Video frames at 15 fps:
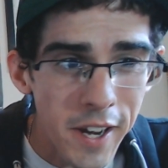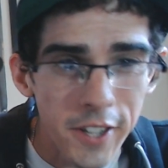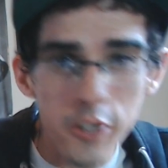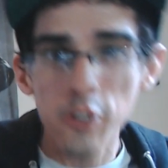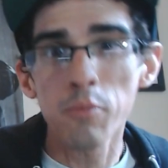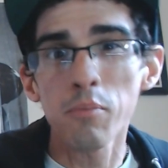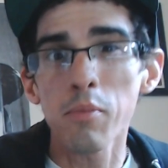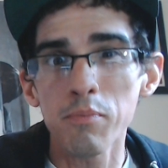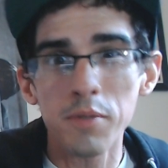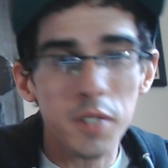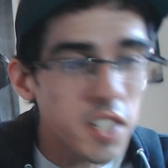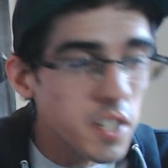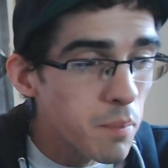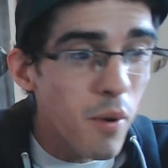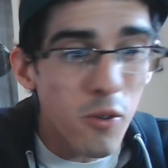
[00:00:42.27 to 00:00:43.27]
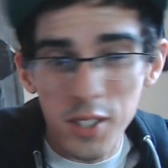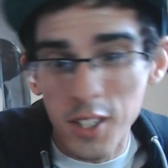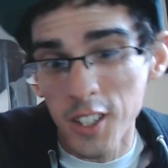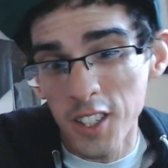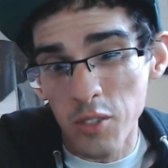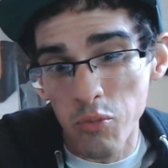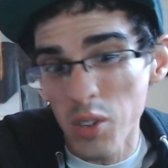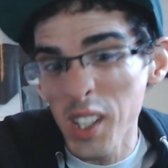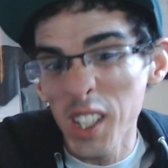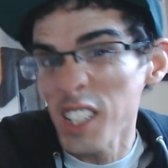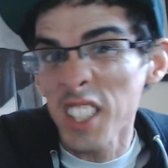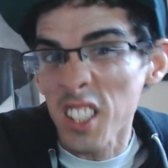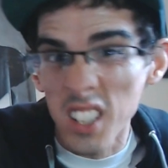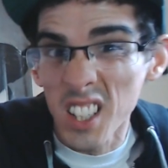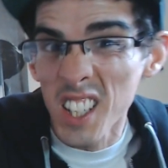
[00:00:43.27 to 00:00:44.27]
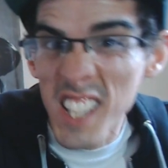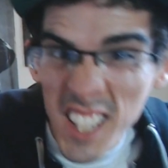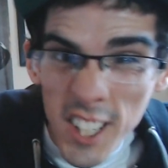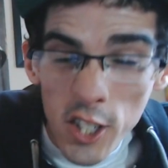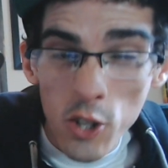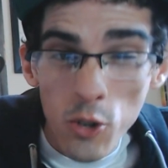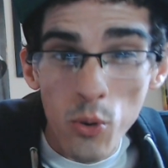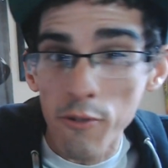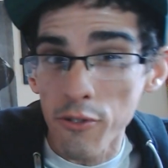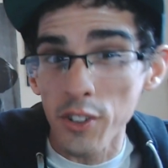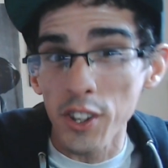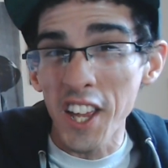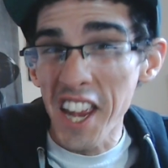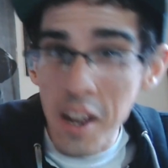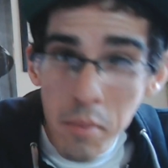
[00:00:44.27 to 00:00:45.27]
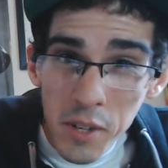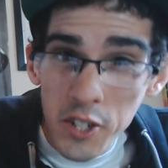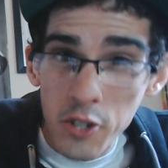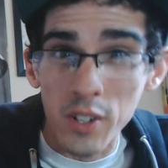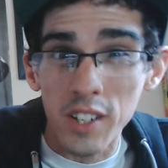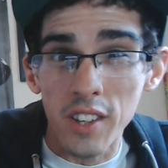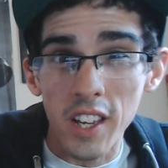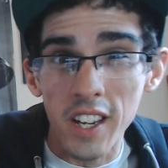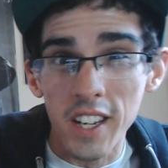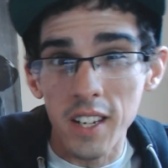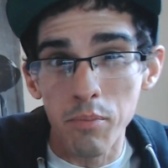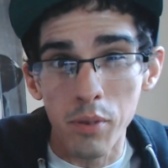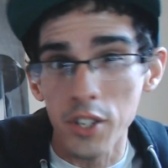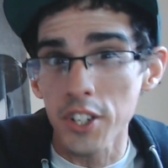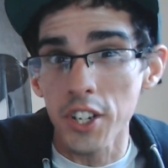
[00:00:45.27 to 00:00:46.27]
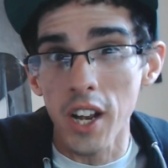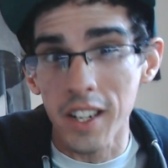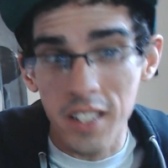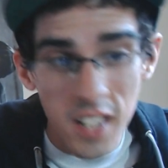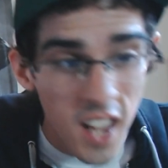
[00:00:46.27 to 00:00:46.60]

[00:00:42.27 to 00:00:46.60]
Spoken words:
You're supposed to just really just listen to it for the imagery that he projects.